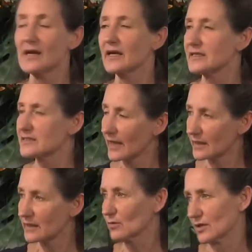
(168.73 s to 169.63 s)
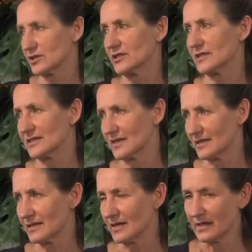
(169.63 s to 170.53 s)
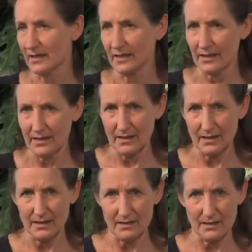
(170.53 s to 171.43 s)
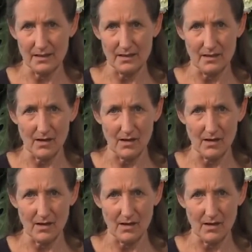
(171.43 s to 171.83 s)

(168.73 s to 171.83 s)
Exactly what she did in the